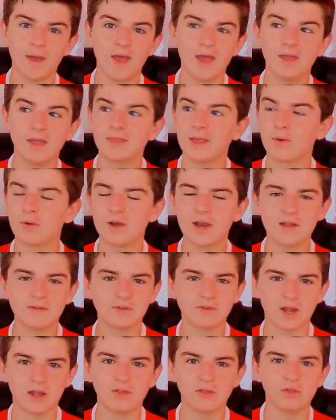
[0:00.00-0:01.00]
They were never
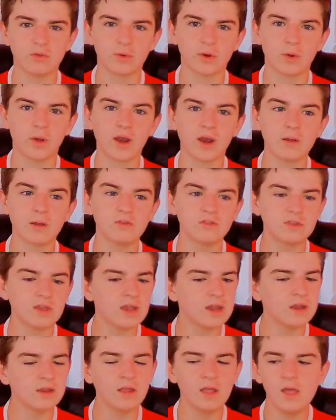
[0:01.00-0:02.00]
getting through. And I was
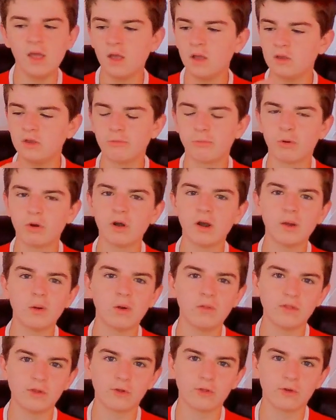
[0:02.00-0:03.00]
saying, you put it out
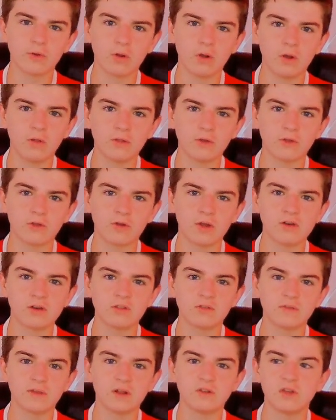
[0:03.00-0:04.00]
on the other end of the
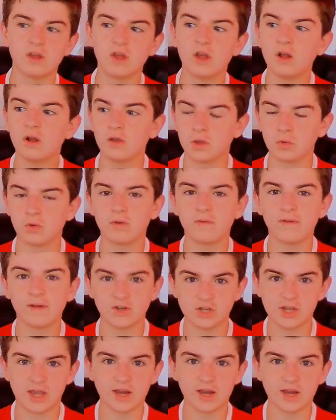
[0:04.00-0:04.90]
field, you will eventually get a